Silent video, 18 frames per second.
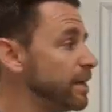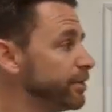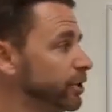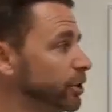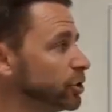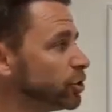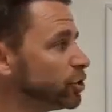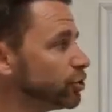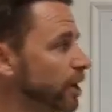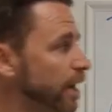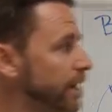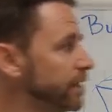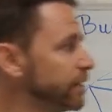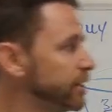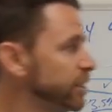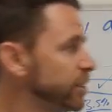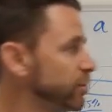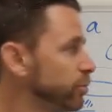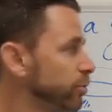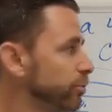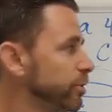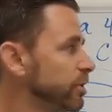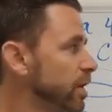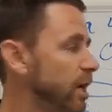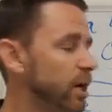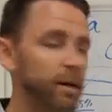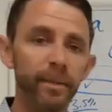There's strategies when
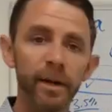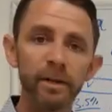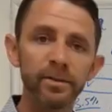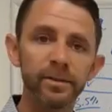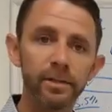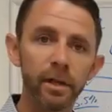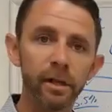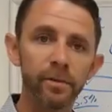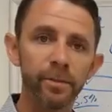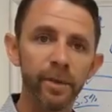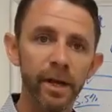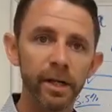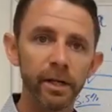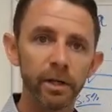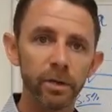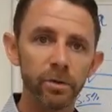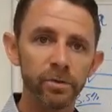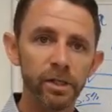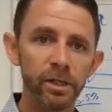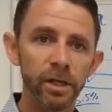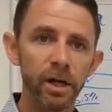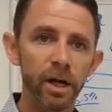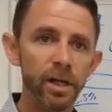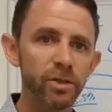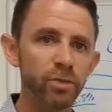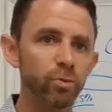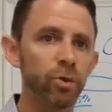we talk about seller paid closing
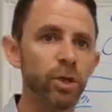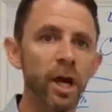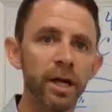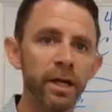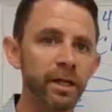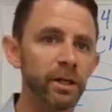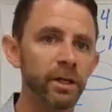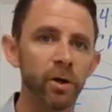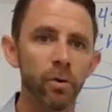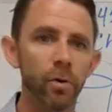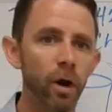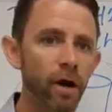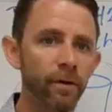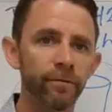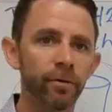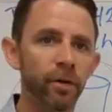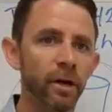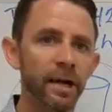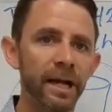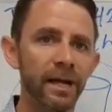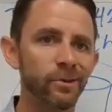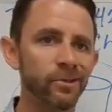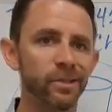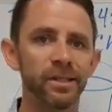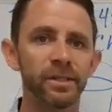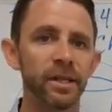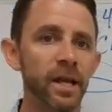costs. We're not going to go offer on
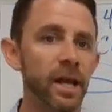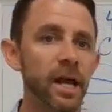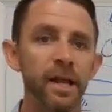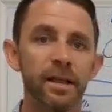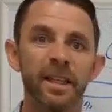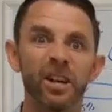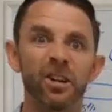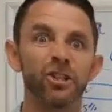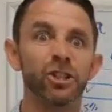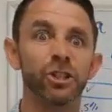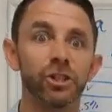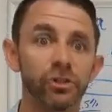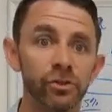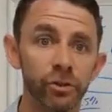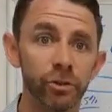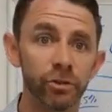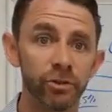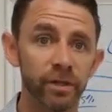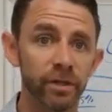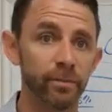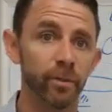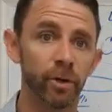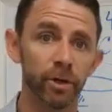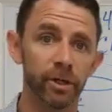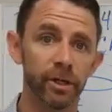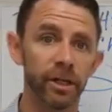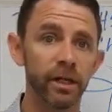houses that are just new to the
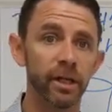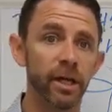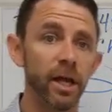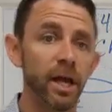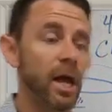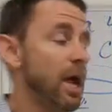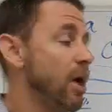market.